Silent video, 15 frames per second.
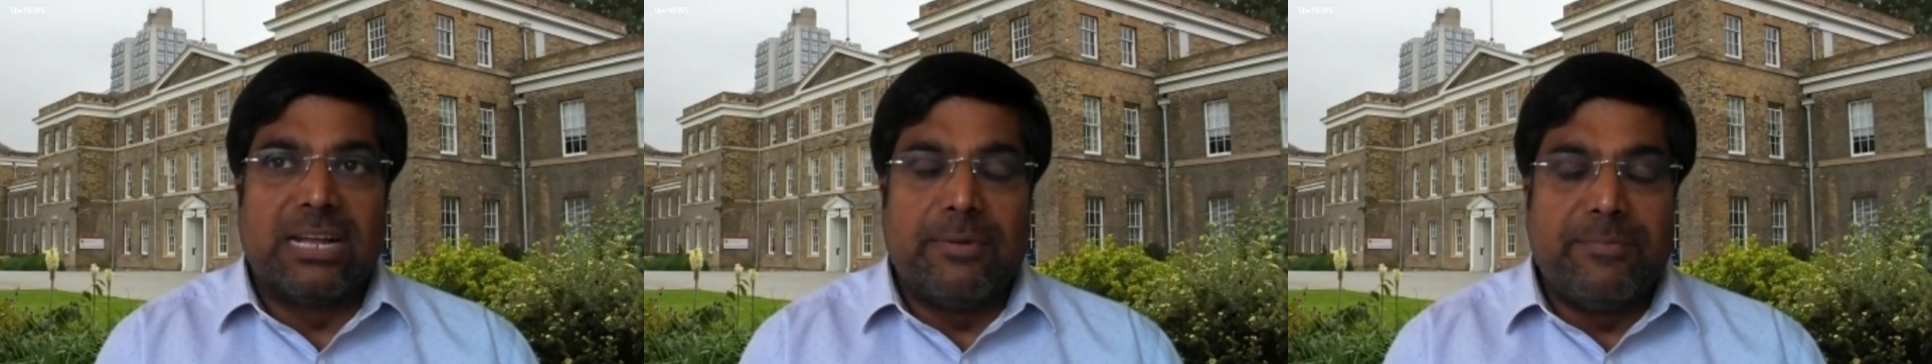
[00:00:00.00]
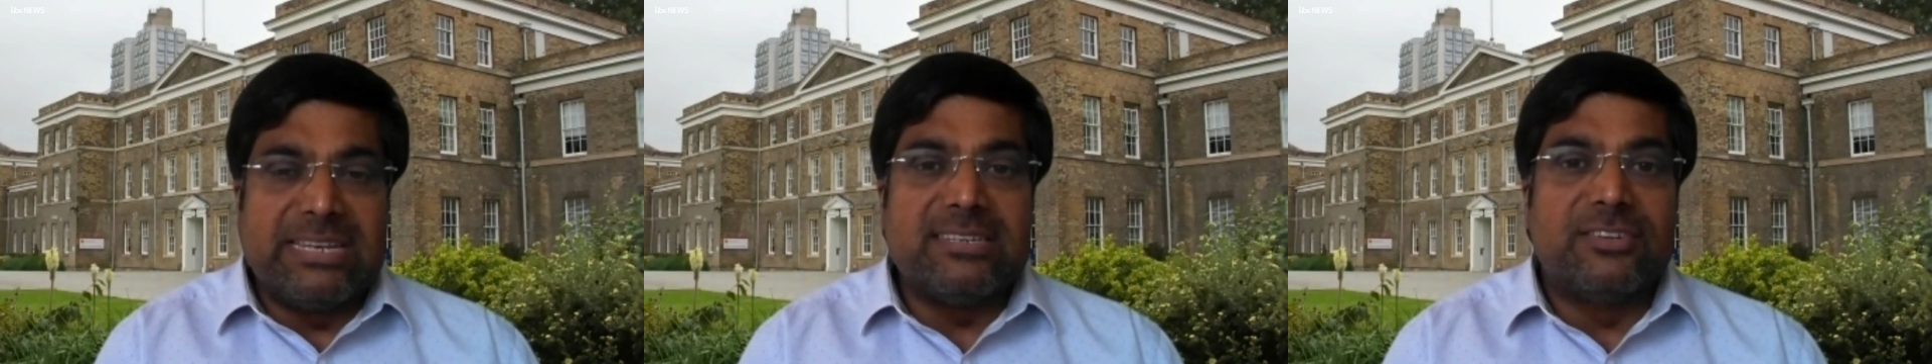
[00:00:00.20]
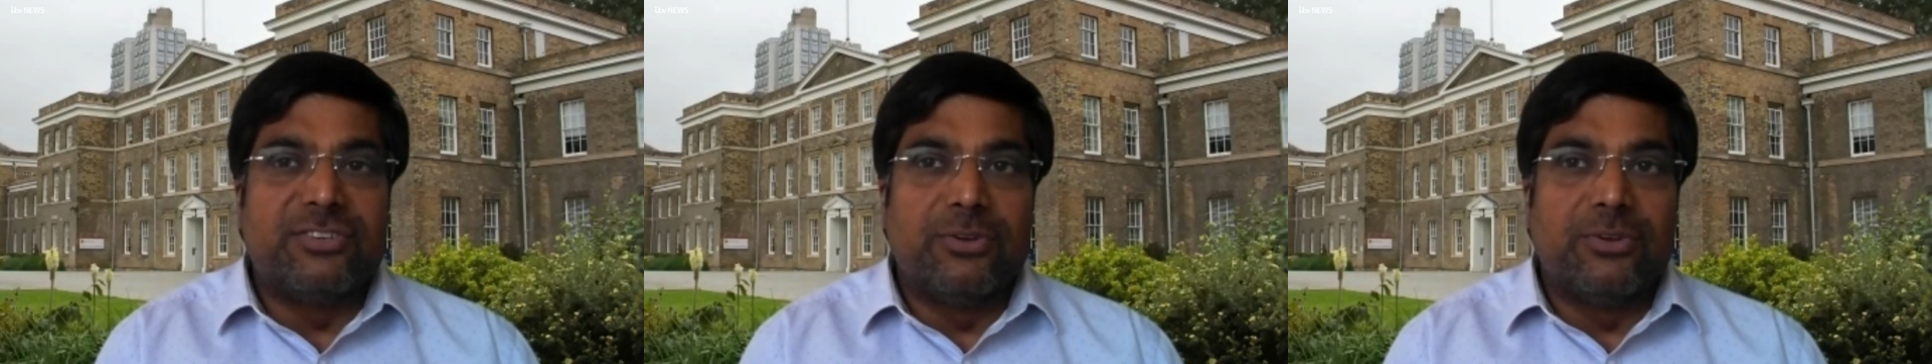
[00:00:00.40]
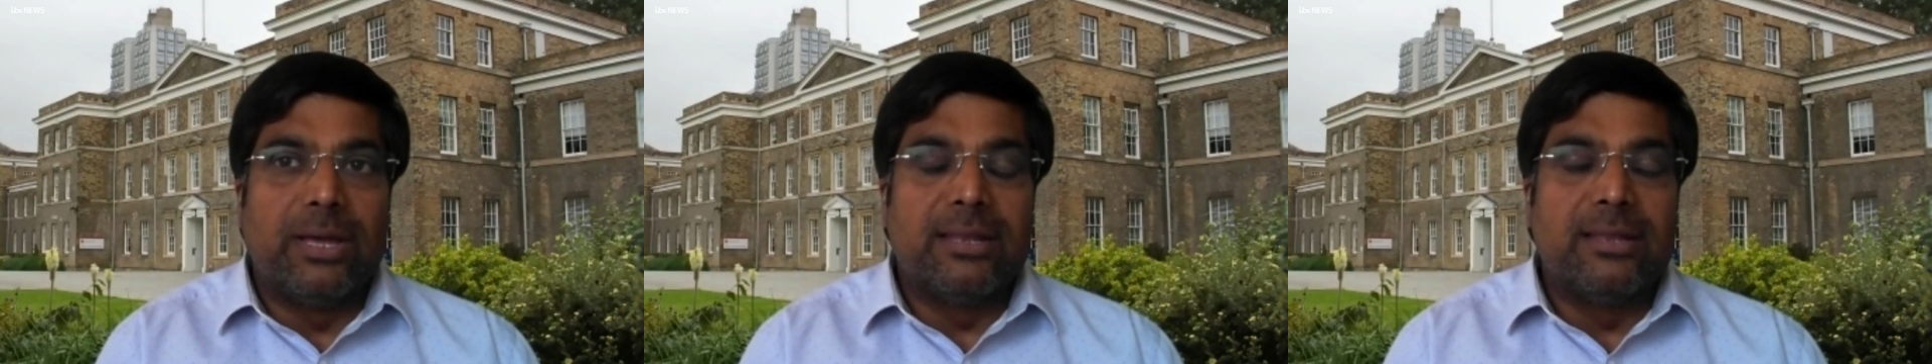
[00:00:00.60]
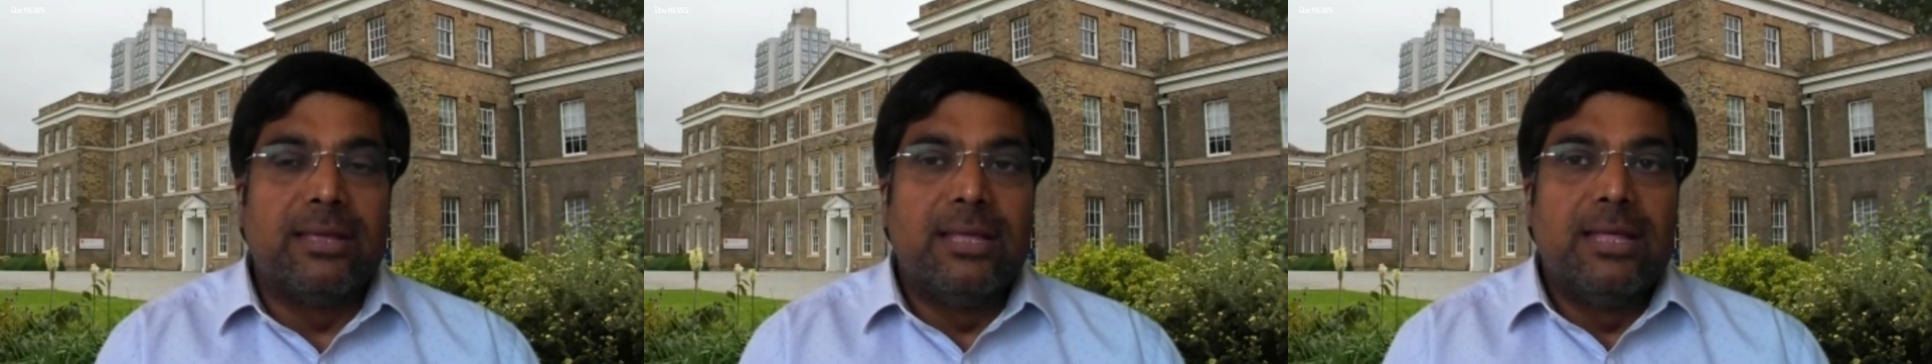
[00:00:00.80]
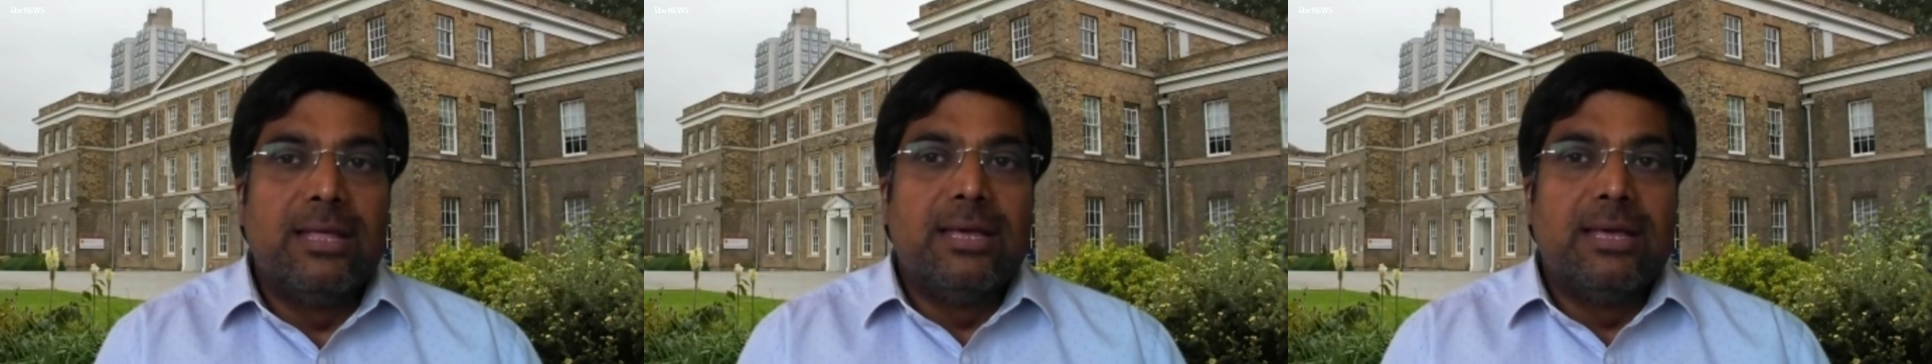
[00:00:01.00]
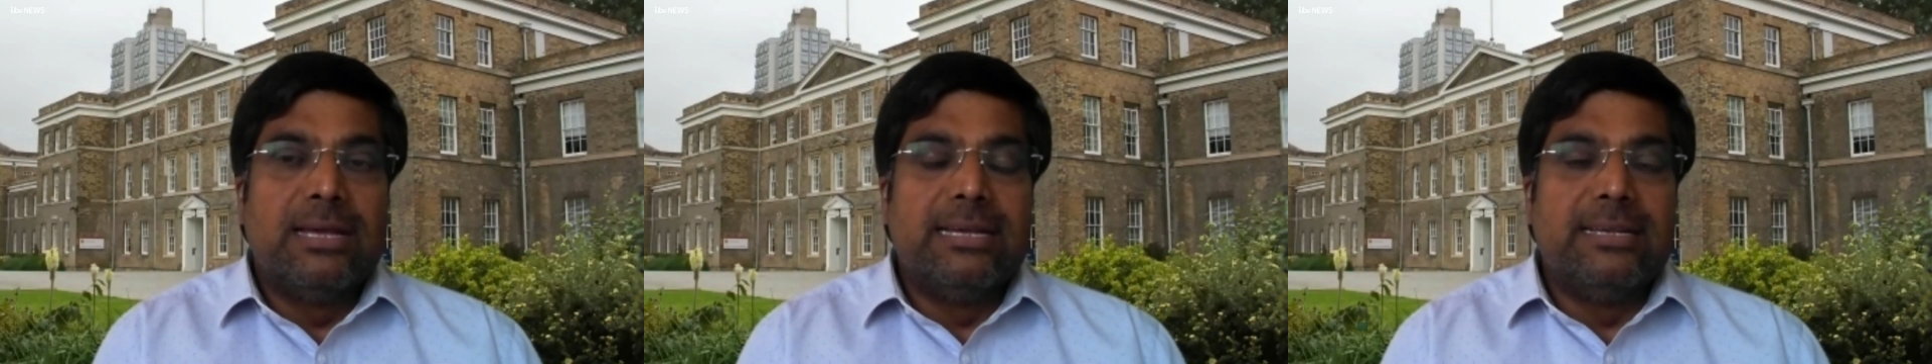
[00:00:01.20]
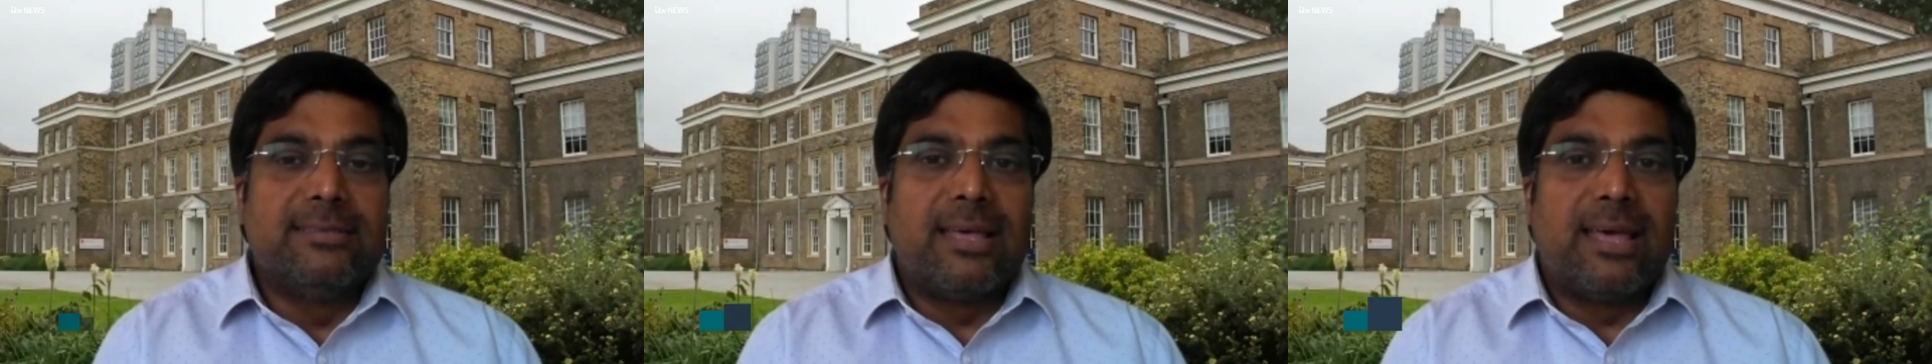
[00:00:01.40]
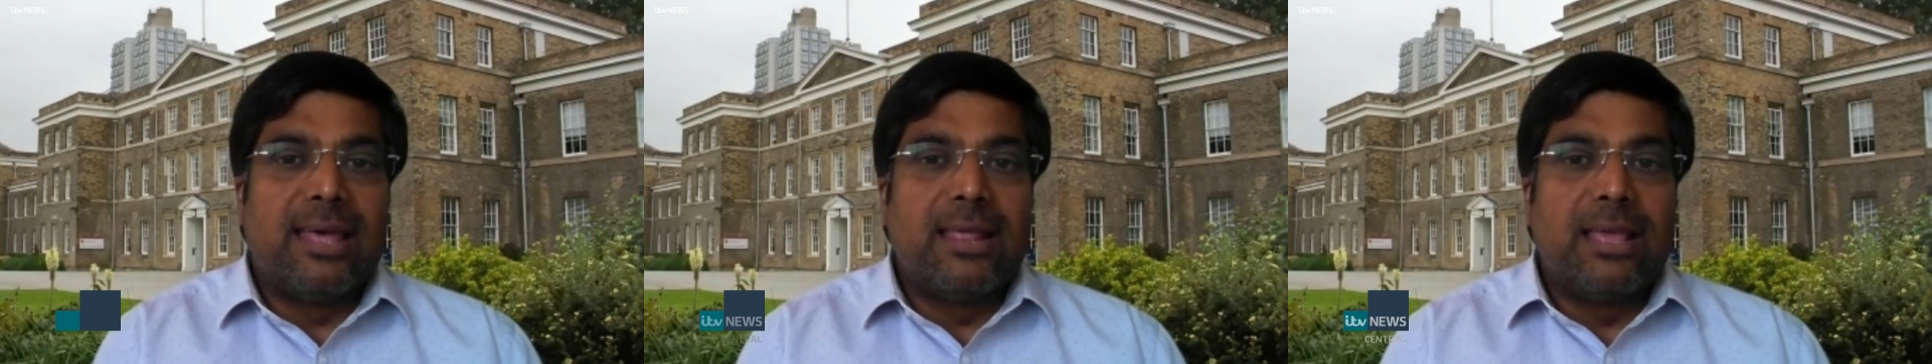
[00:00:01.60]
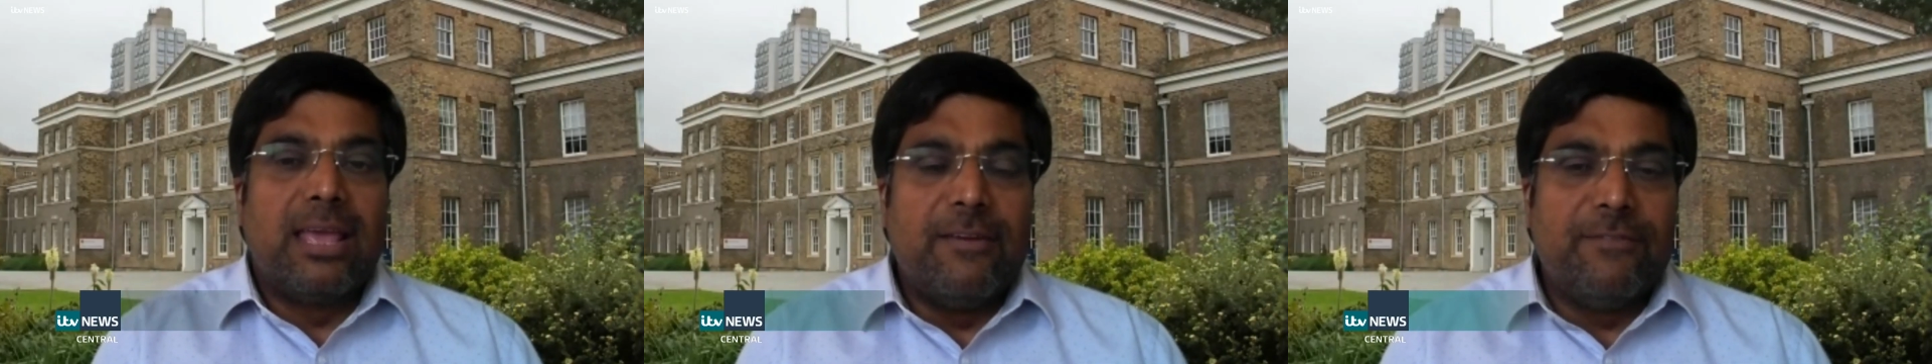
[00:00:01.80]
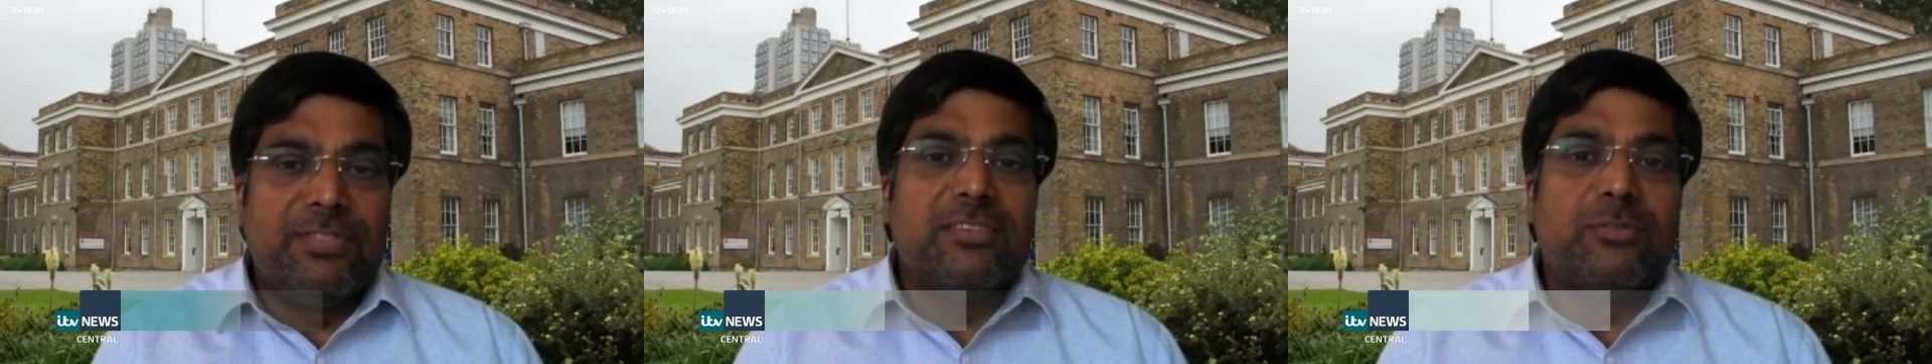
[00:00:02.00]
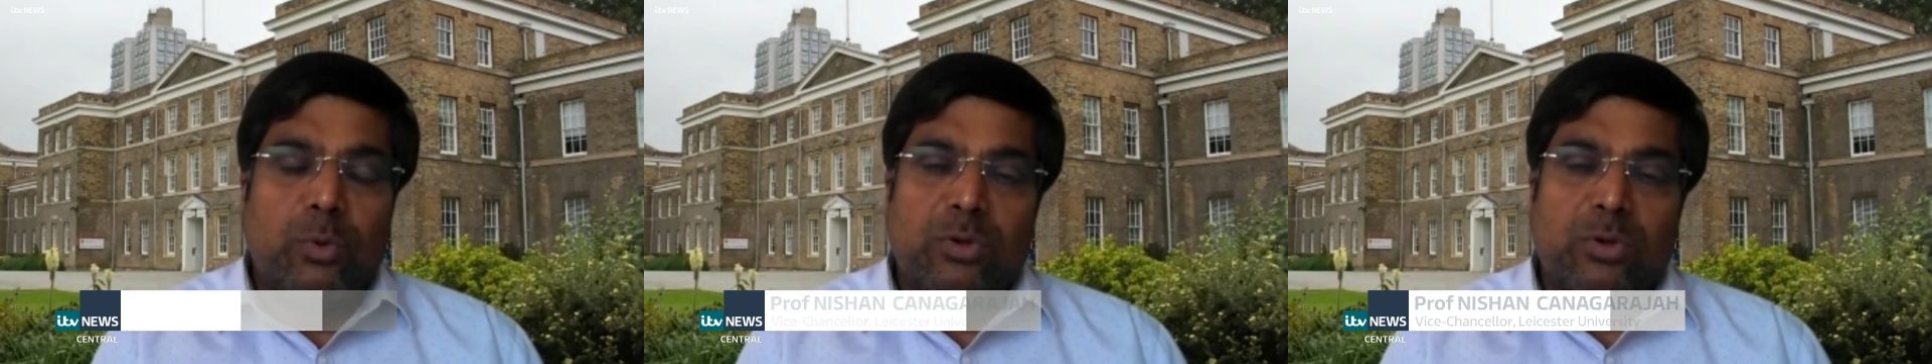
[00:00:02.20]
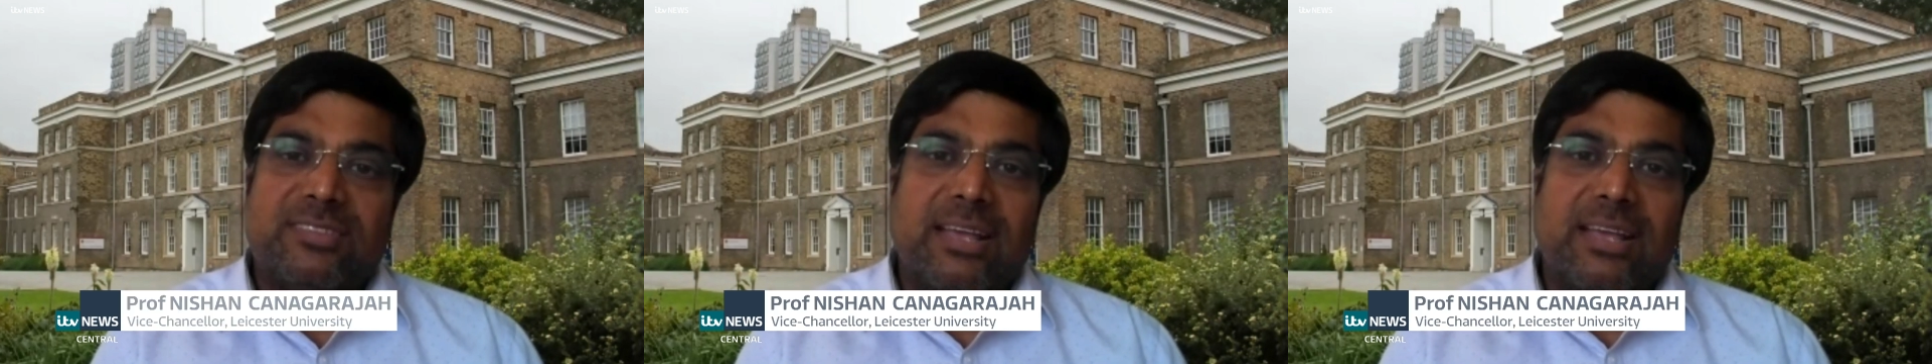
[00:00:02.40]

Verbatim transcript: committed to it is that if this was